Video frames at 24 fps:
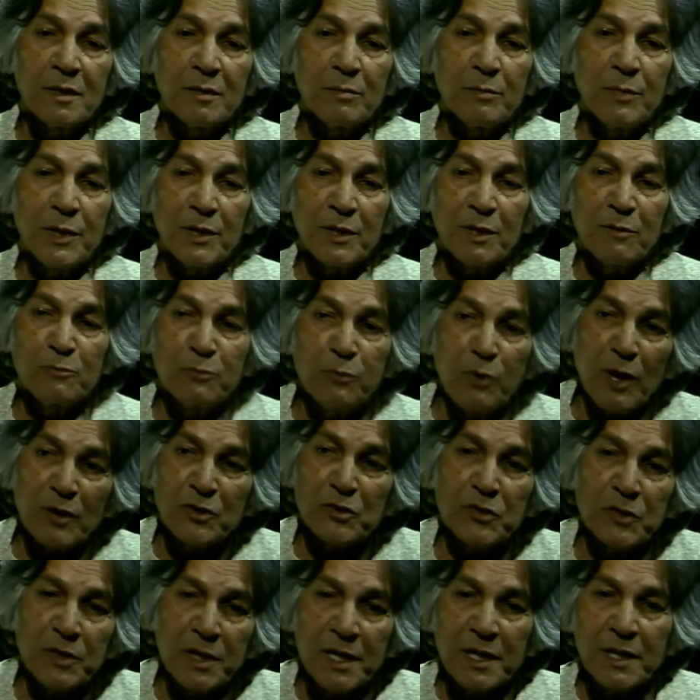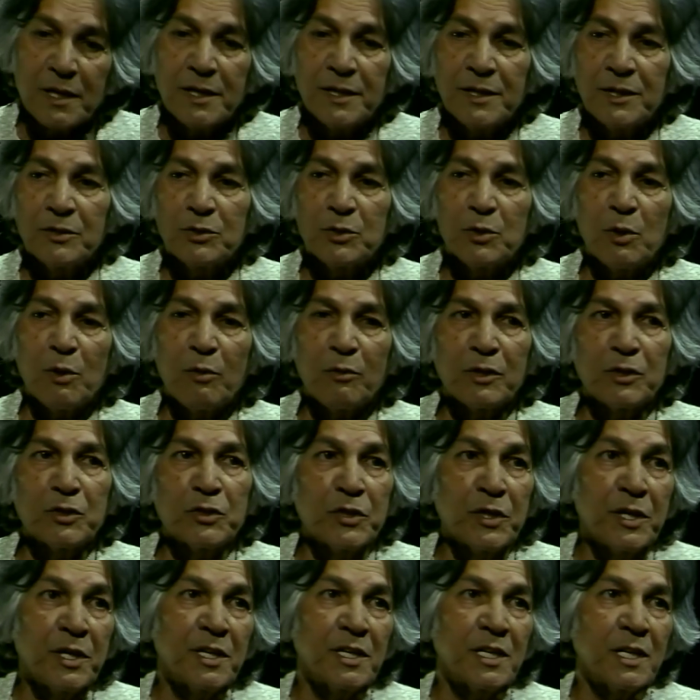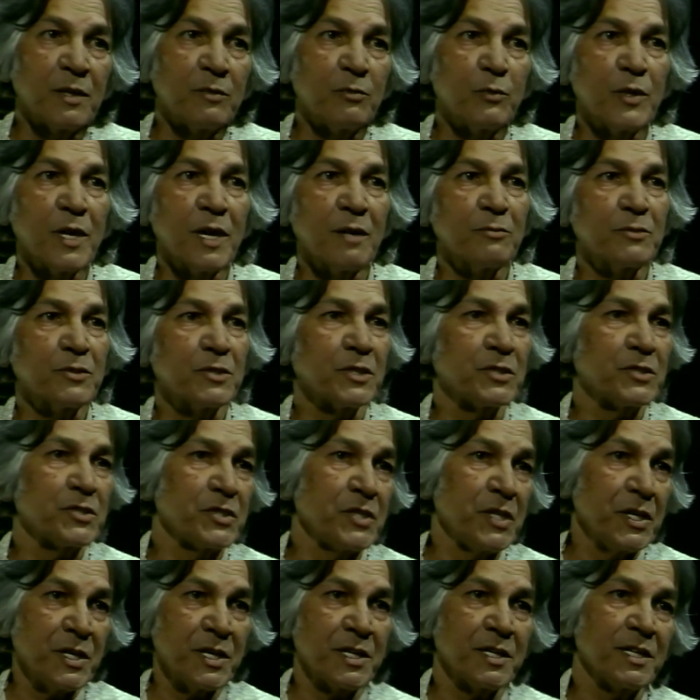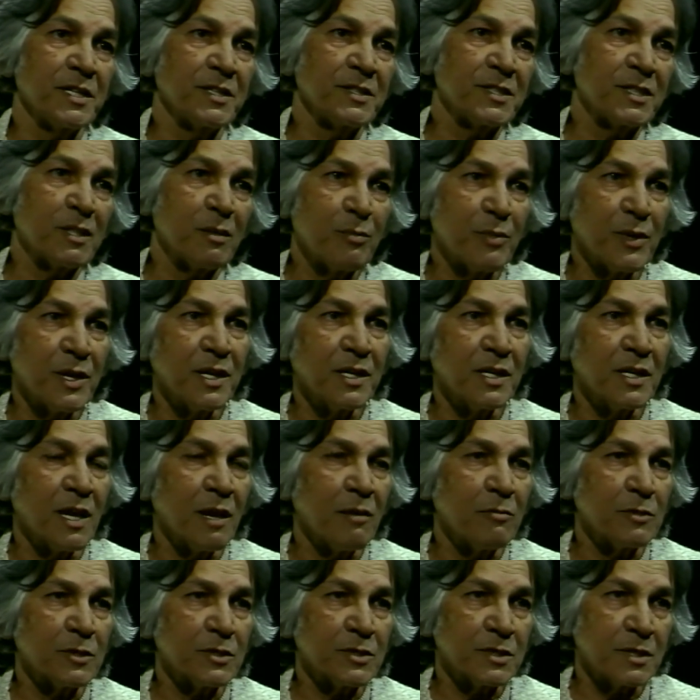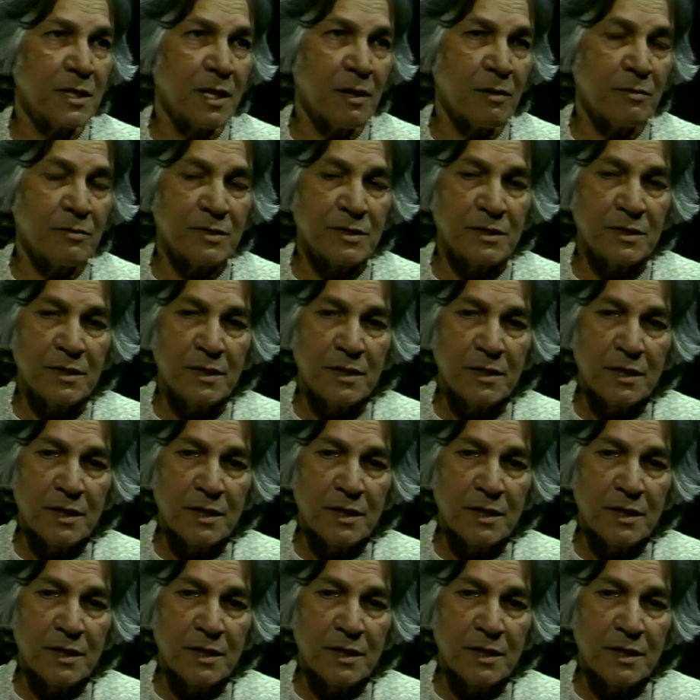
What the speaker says: But unfortunately, through our thinking, we have succeeded in separating ourselves,